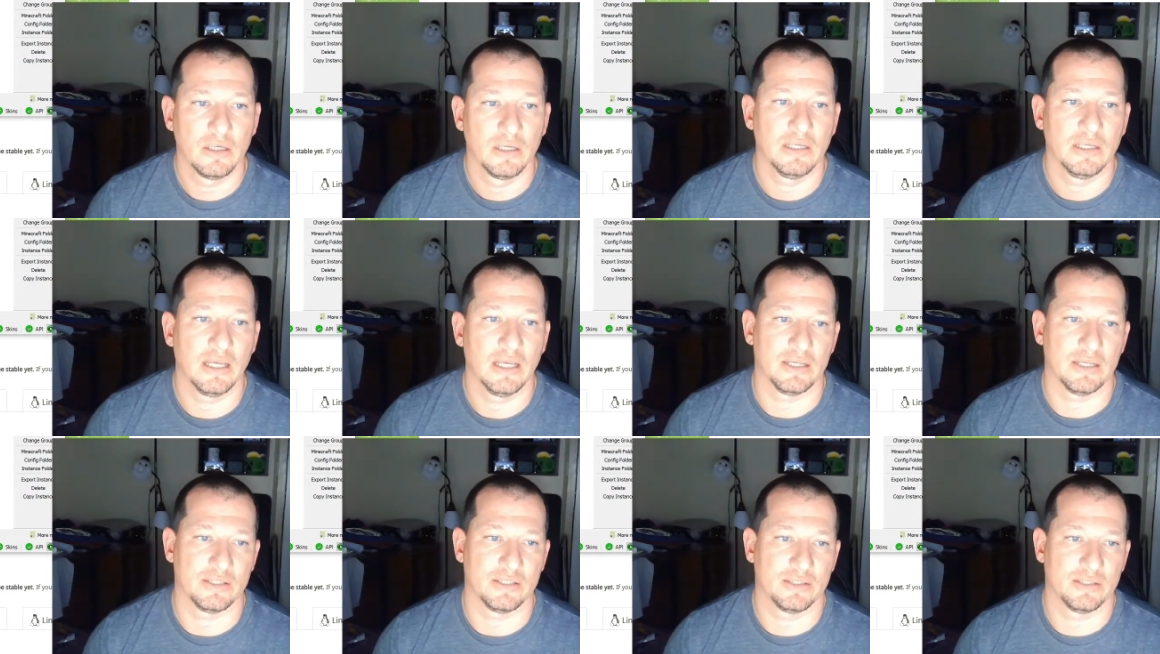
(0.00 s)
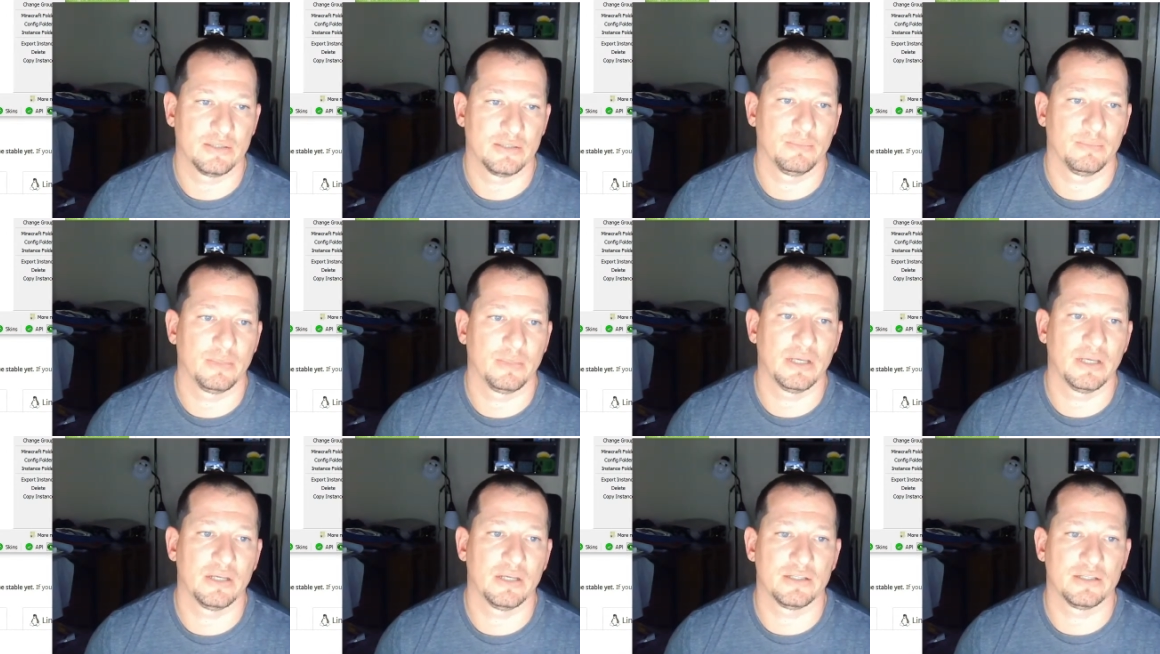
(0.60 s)
Yes,
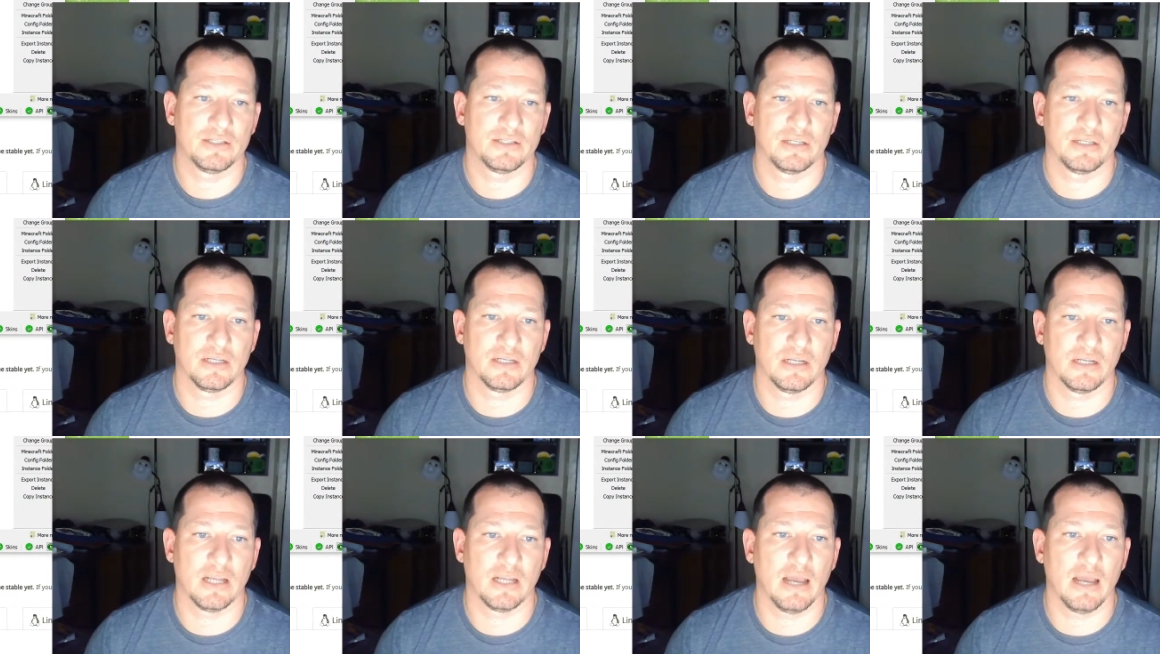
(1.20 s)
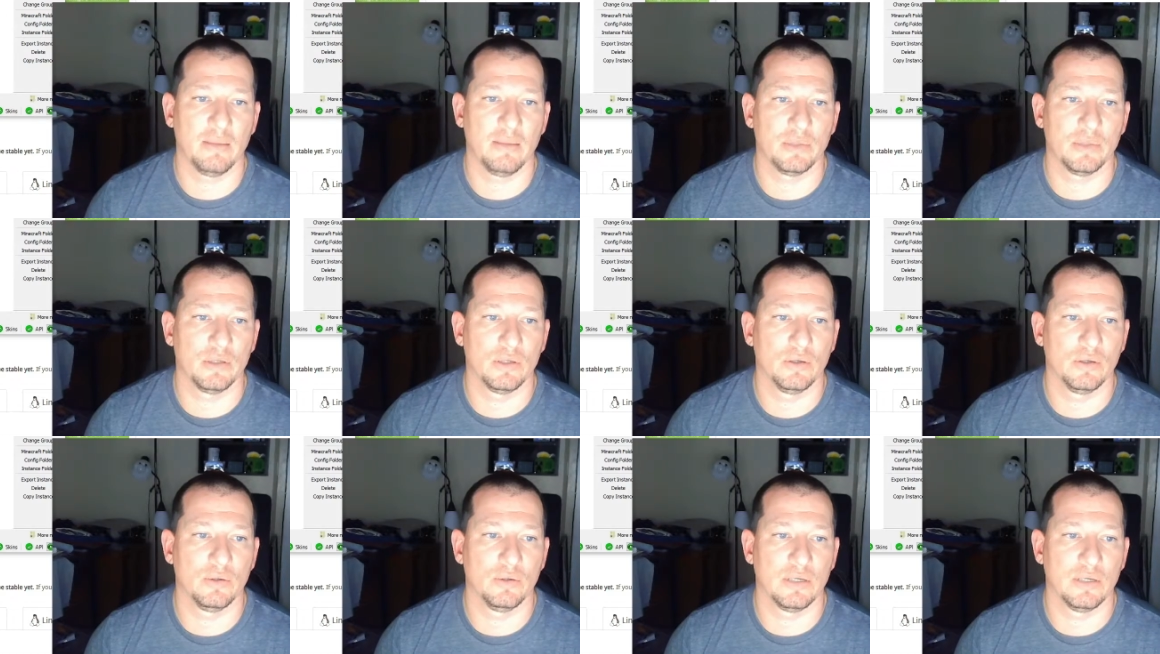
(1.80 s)
because
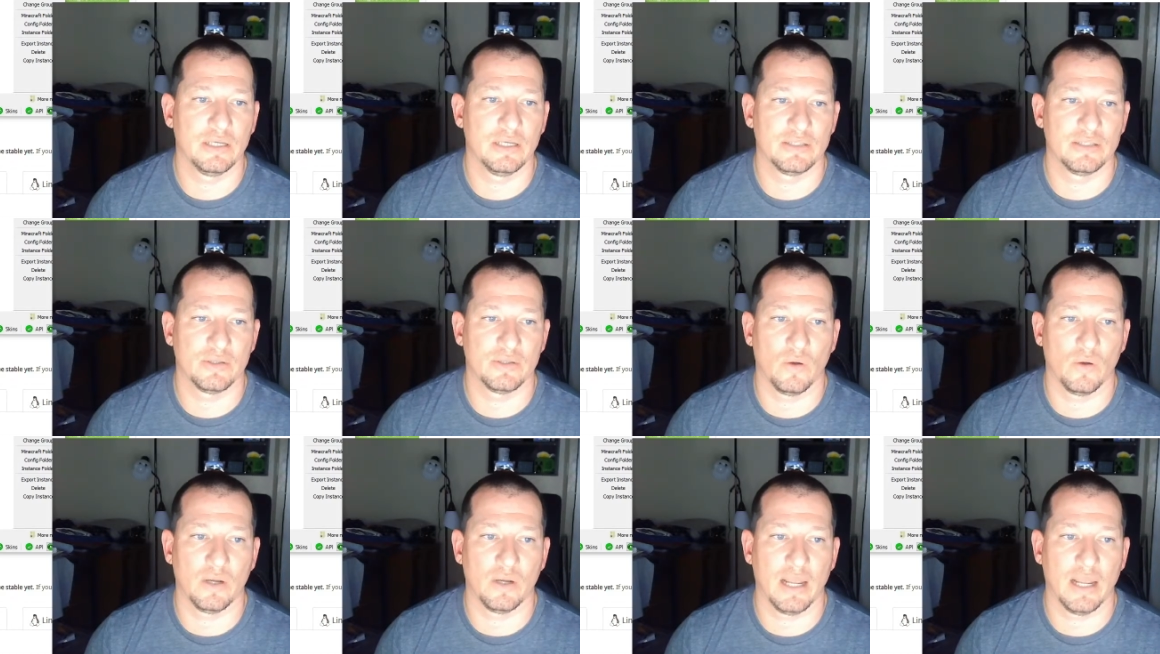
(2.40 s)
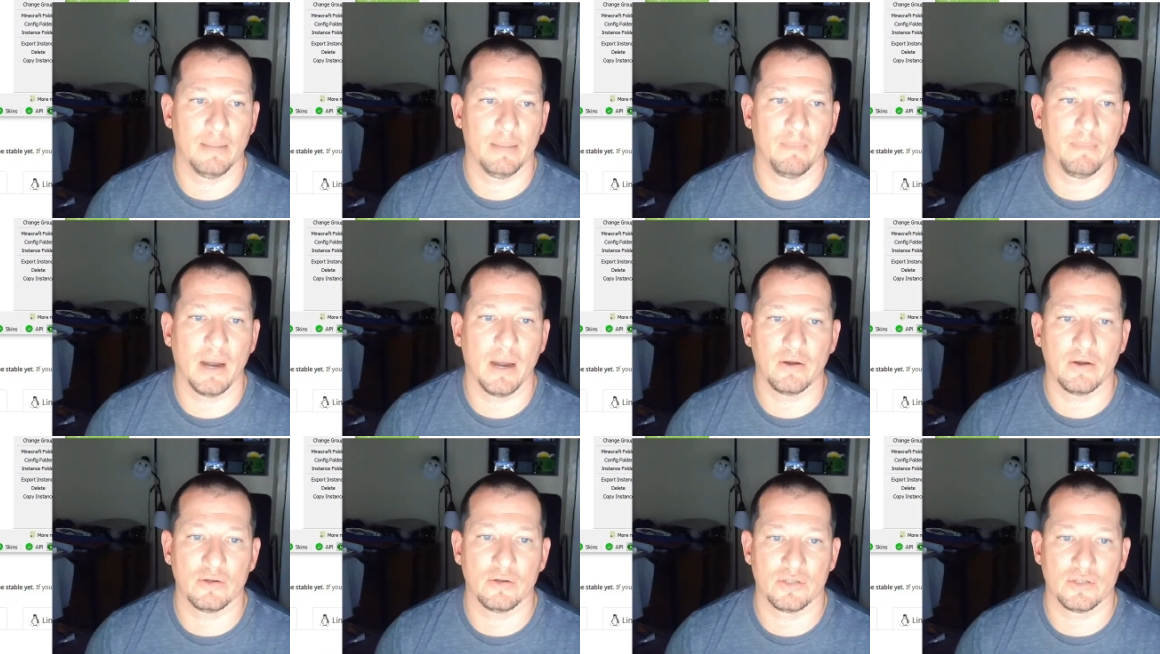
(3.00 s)
Nieblue is on a
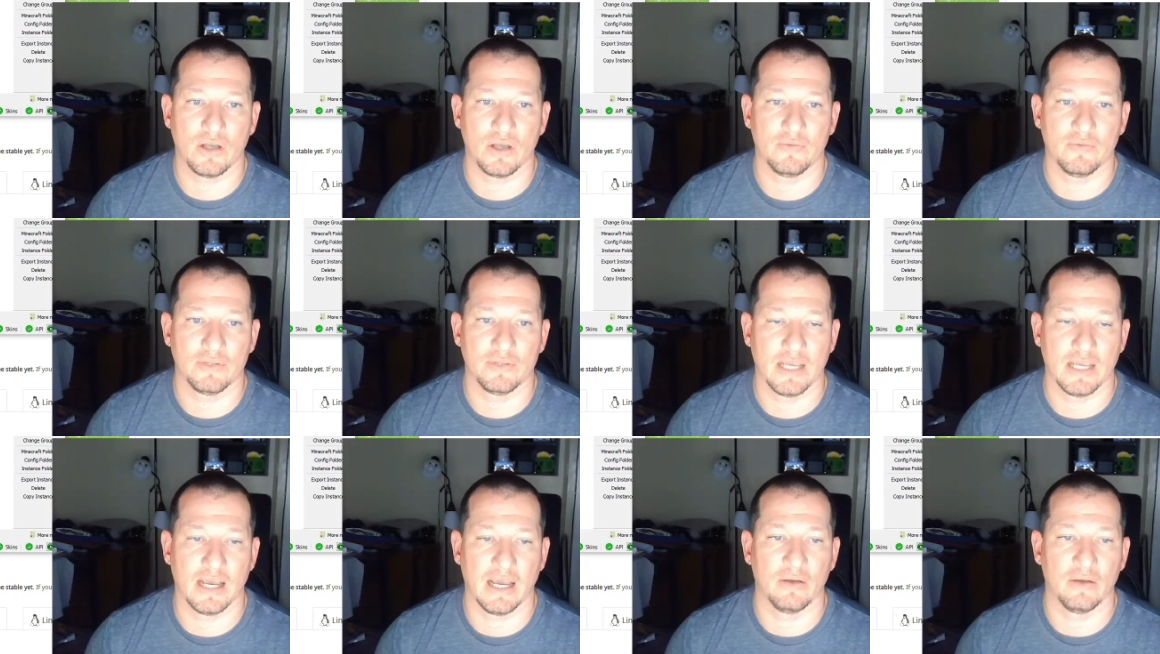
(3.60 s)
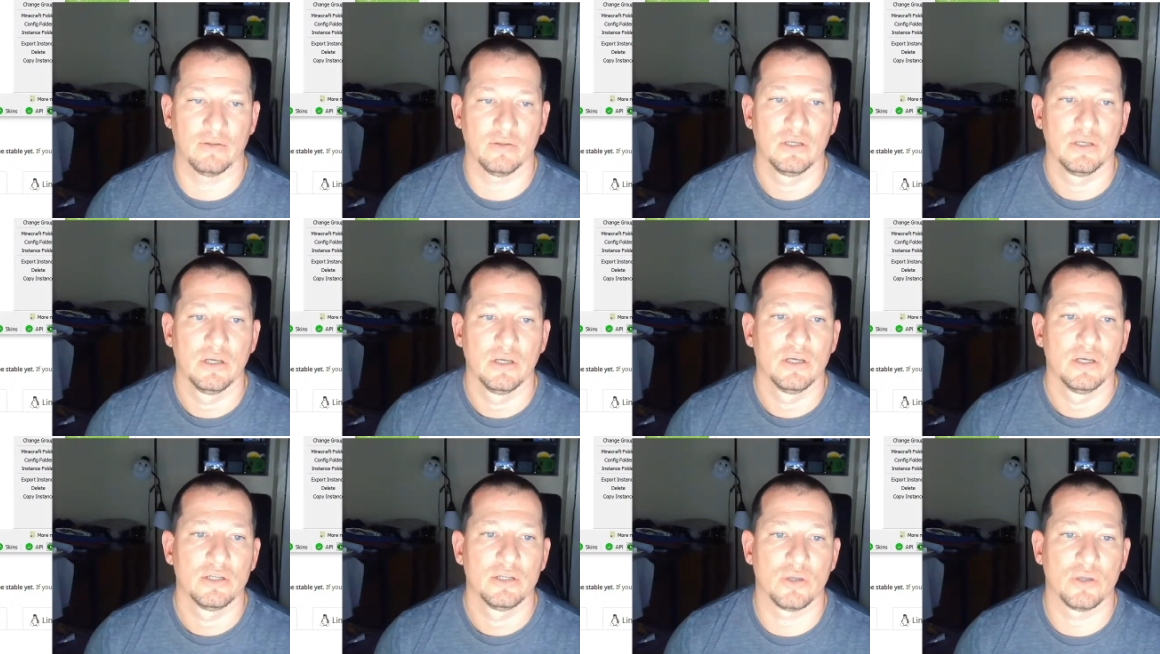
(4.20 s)
Microsoft account,
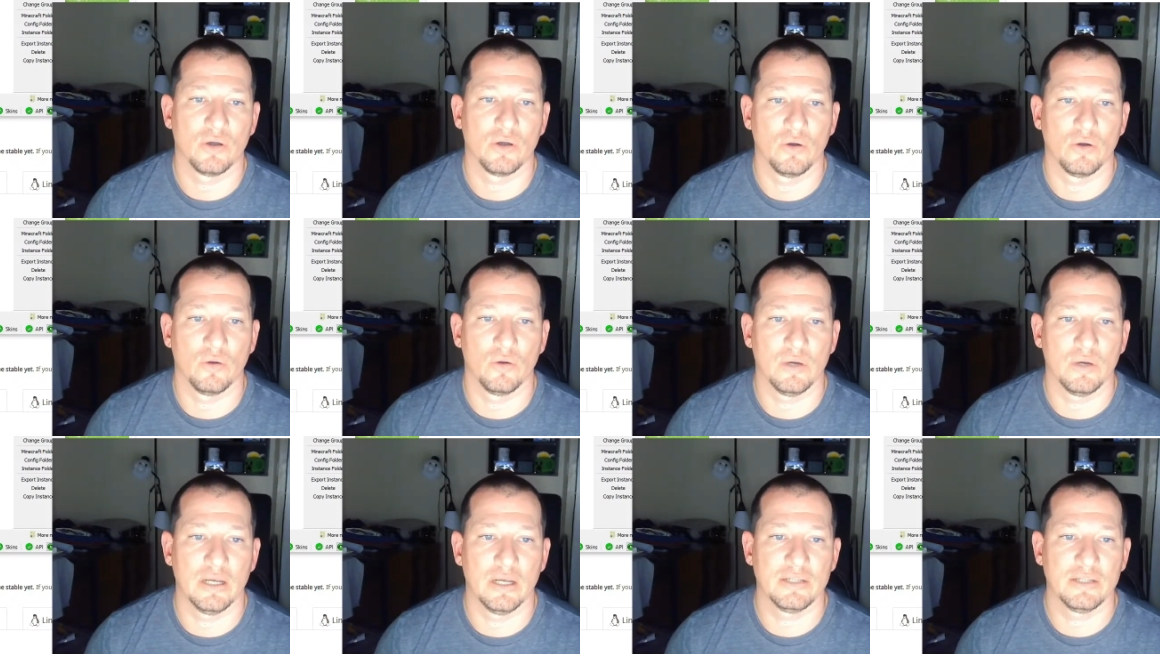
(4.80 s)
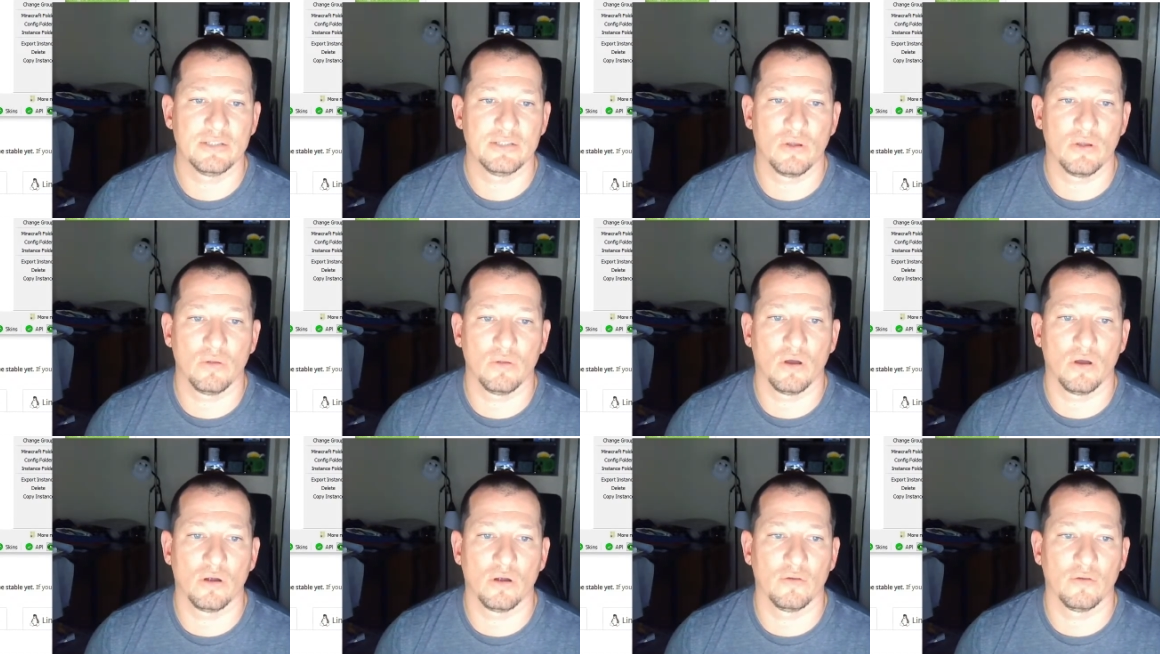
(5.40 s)
so it's no
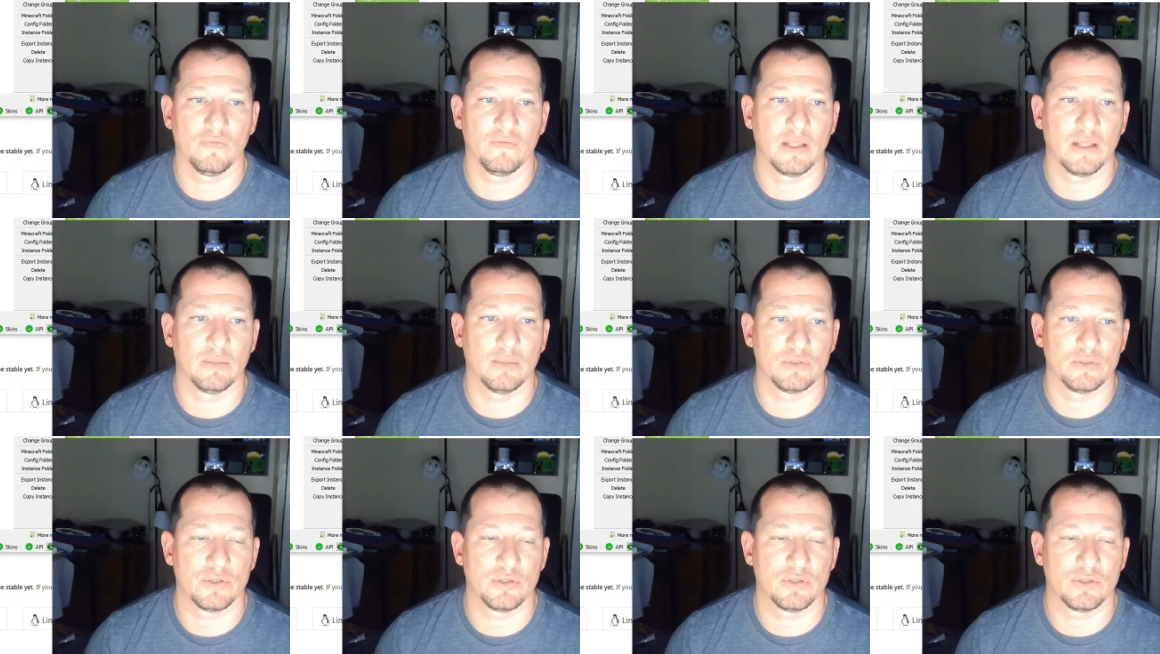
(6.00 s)
longer available.